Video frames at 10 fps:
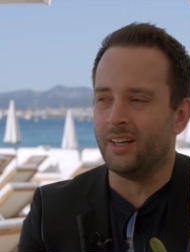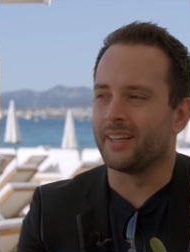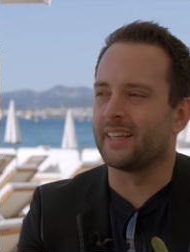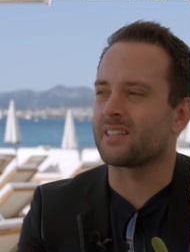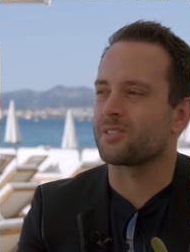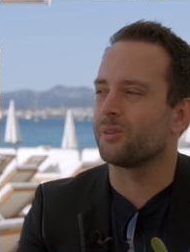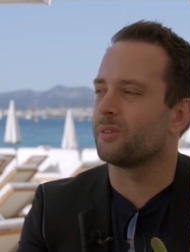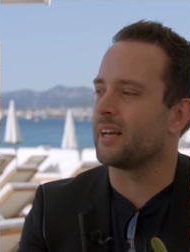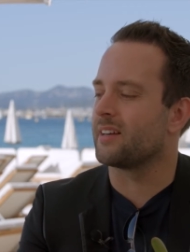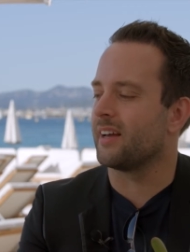Yeah, so
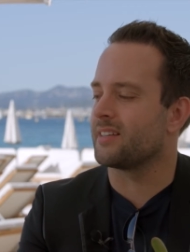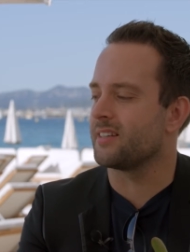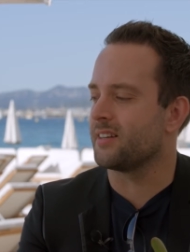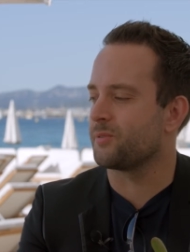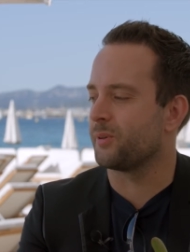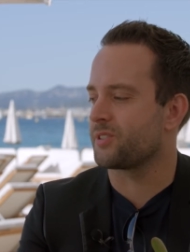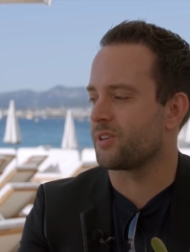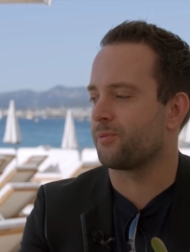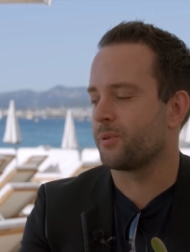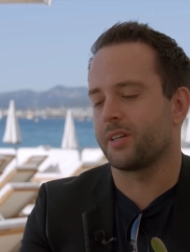as it is with
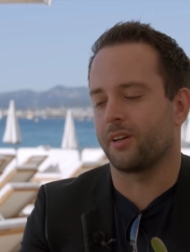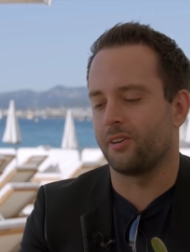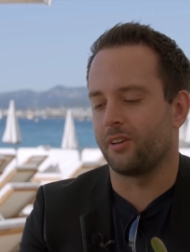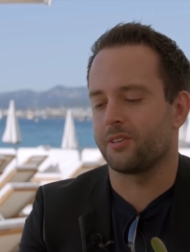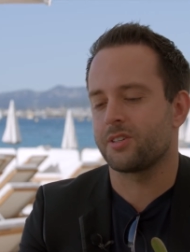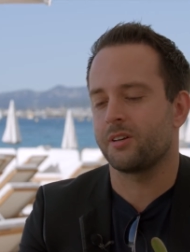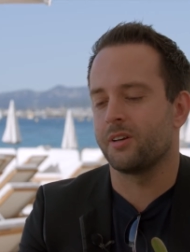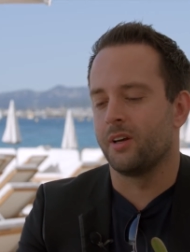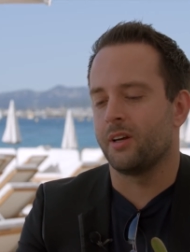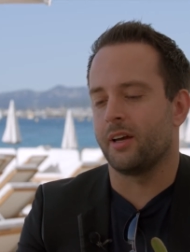software technology,
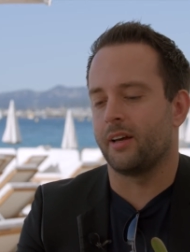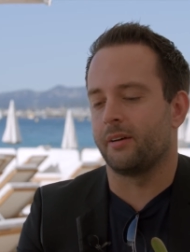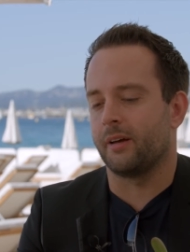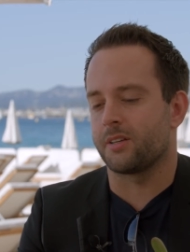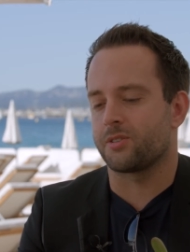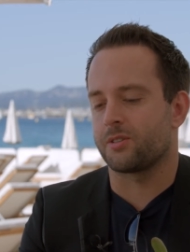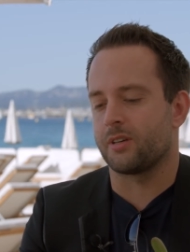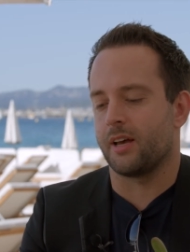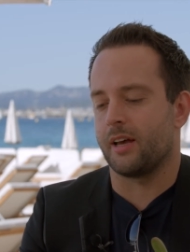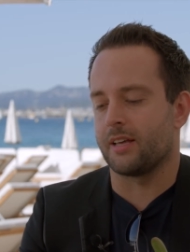
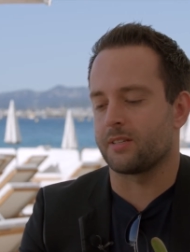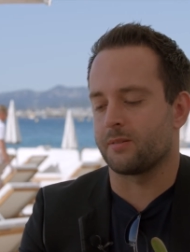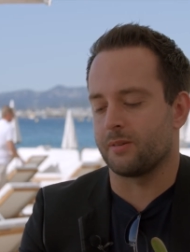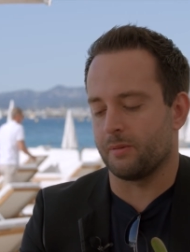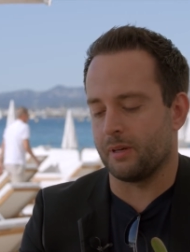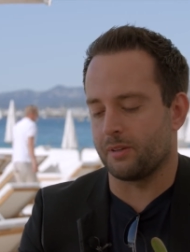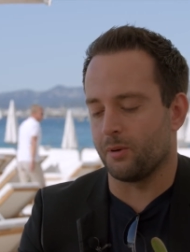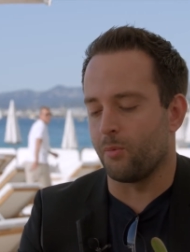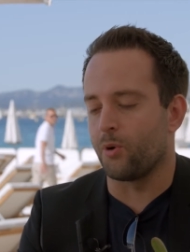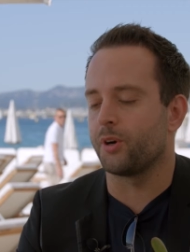as
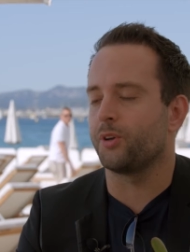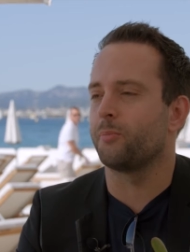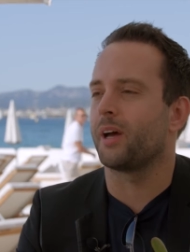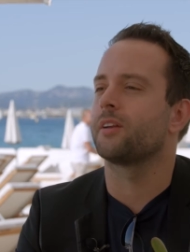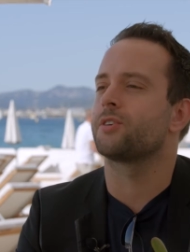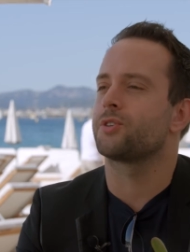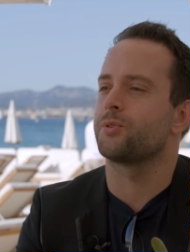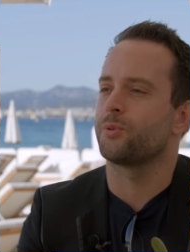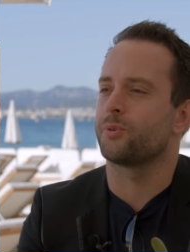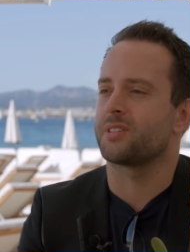the more you manage
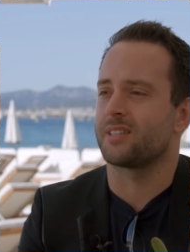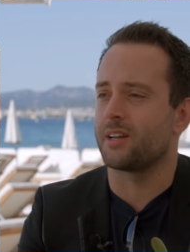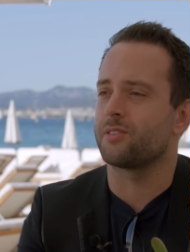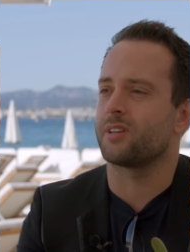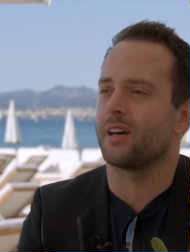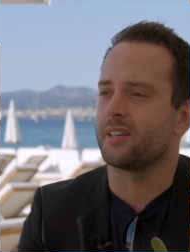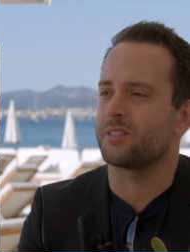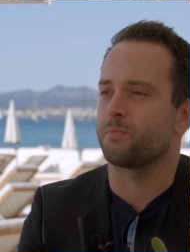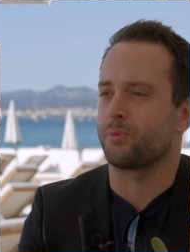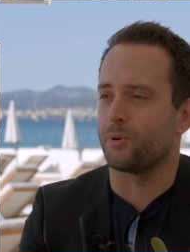to
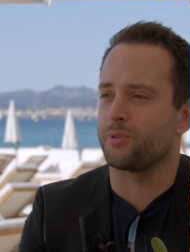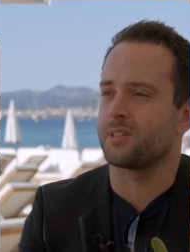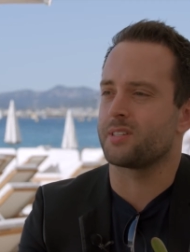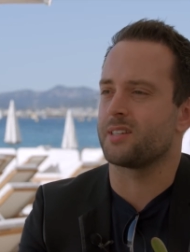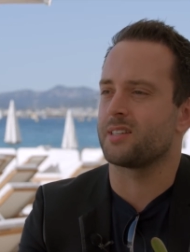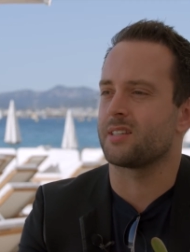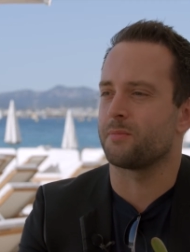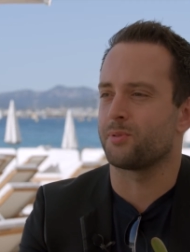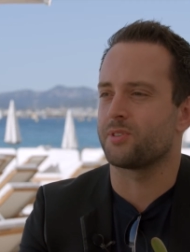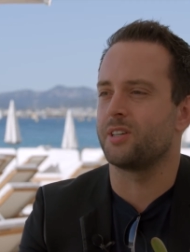standardize processes
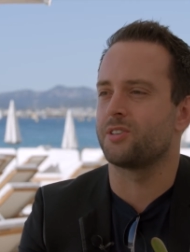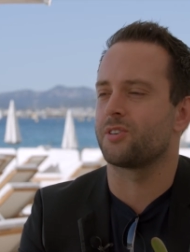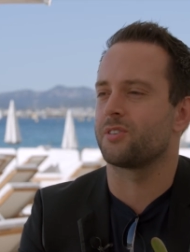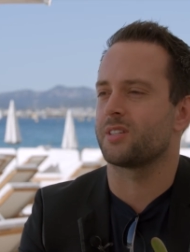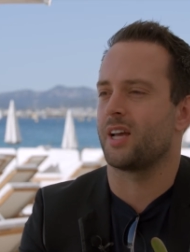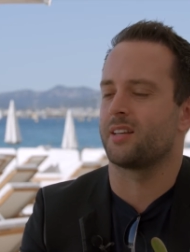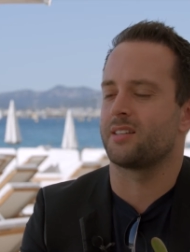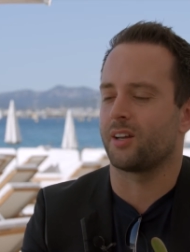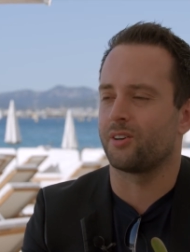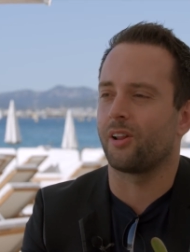and procedures and
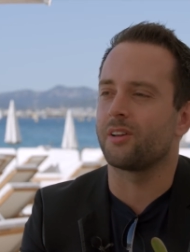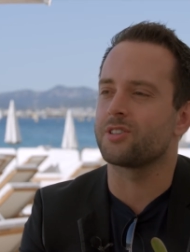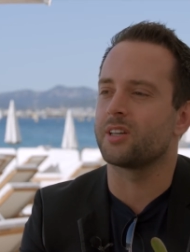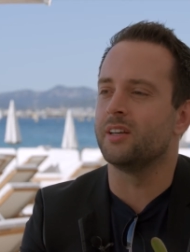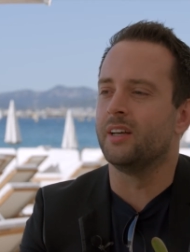technology,